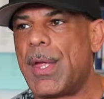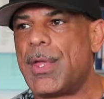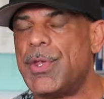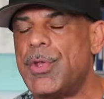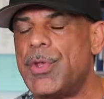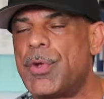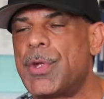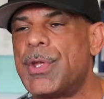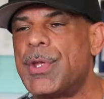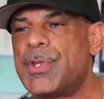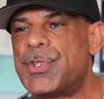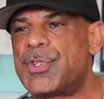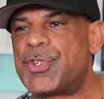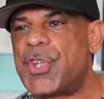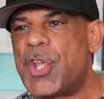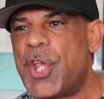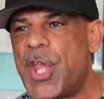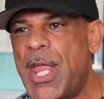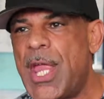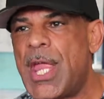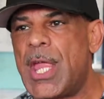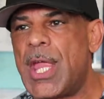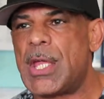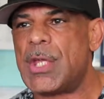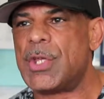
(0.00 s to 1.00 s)
you can
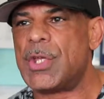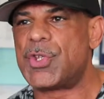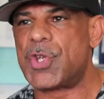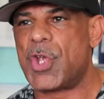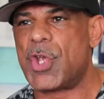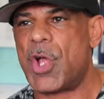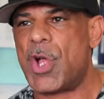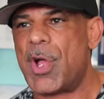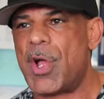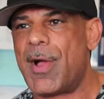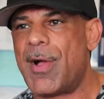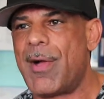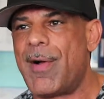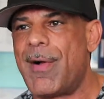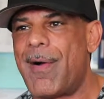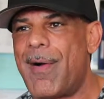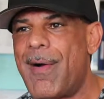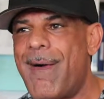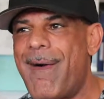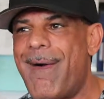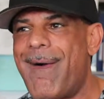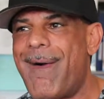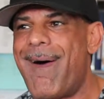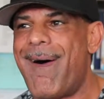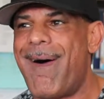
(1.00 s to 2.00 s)
change
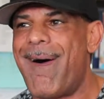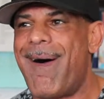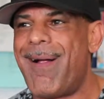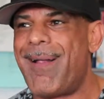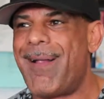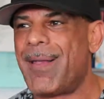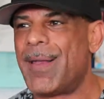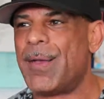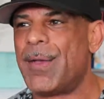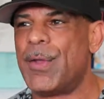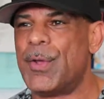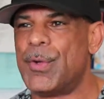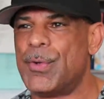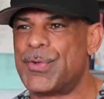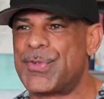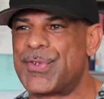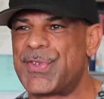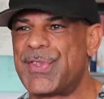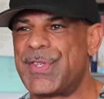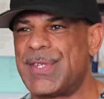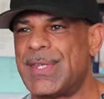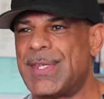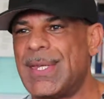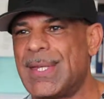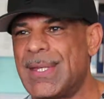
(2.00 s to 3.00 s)
all of those
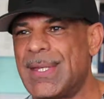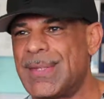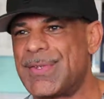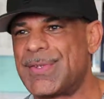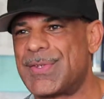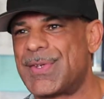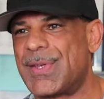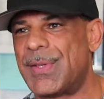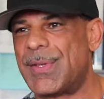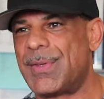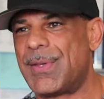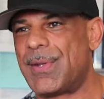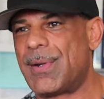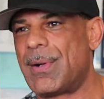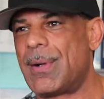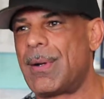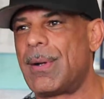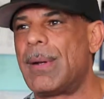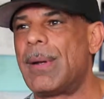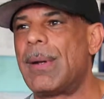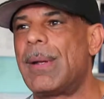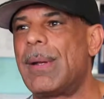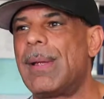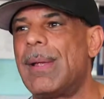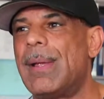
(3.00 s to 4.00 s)
things that
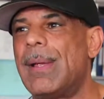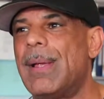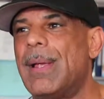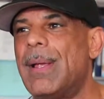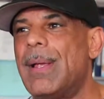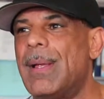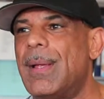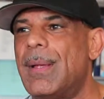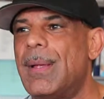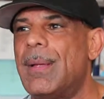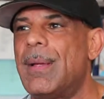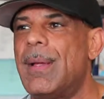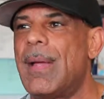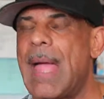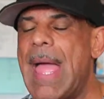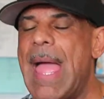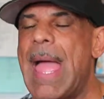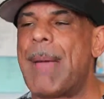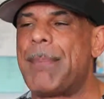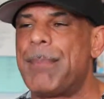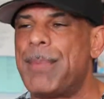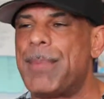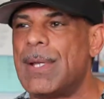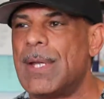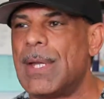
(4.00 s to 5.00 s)
are
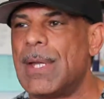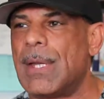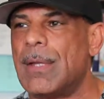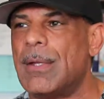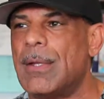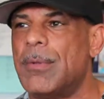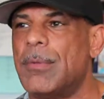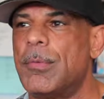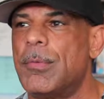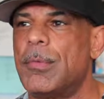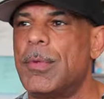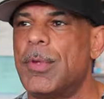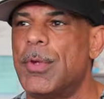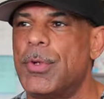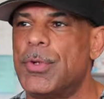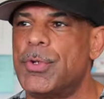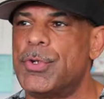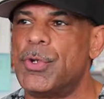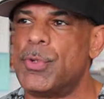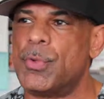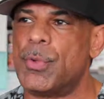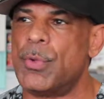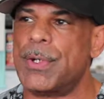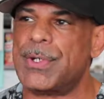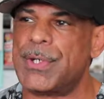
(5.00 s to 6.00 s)
happening and you're
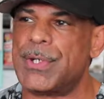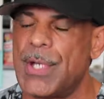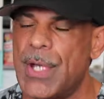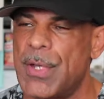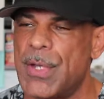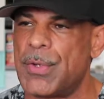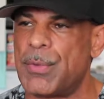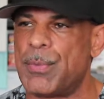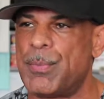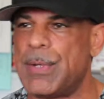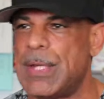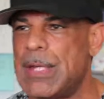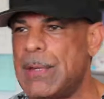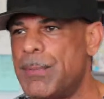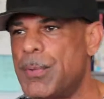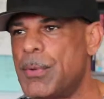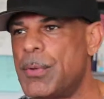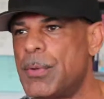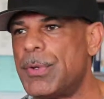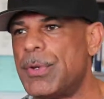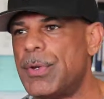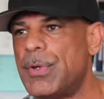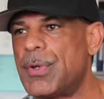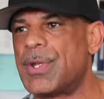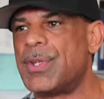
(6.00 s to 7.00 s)
doing to other
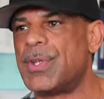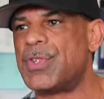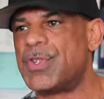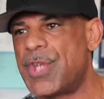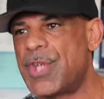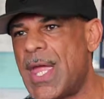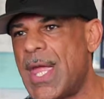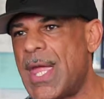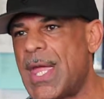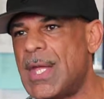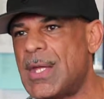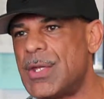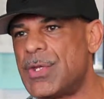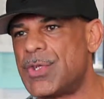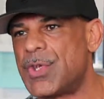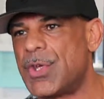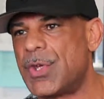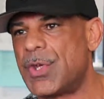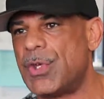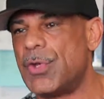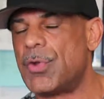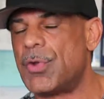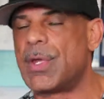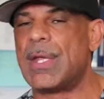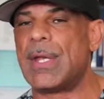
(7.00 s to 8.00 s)
people. You can change.
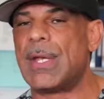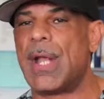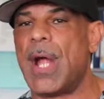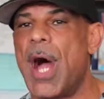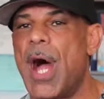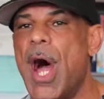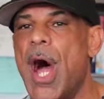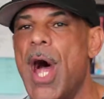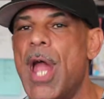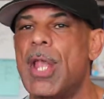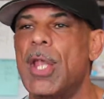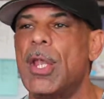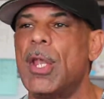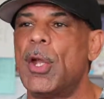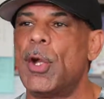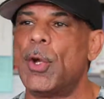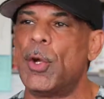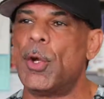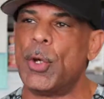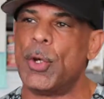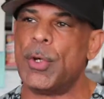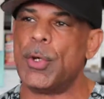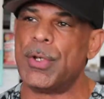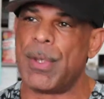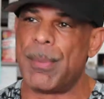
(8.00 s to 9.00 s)
You can
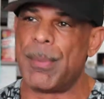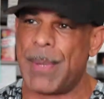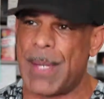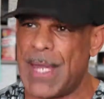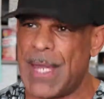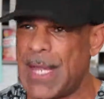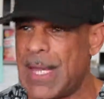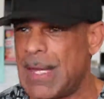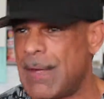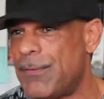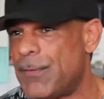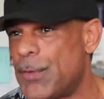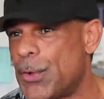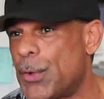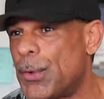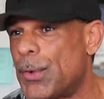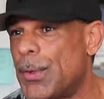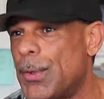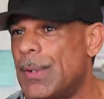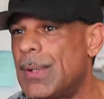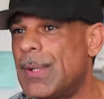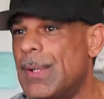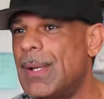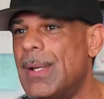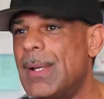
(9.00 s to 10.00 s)
unlearn the behavior
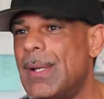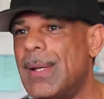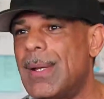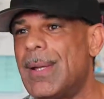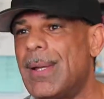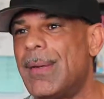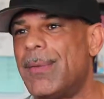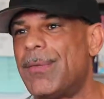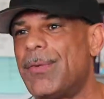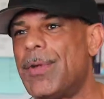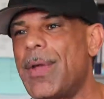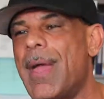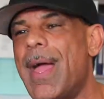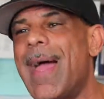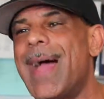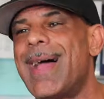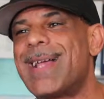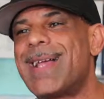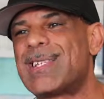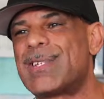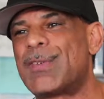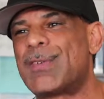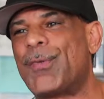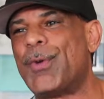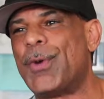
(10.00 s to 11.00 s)
if you
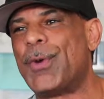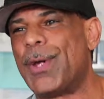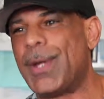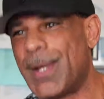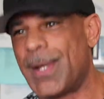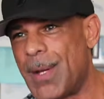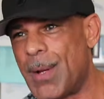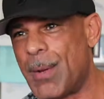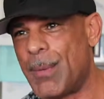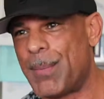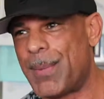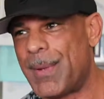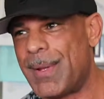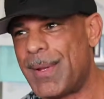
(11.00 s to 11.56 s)
ask for help.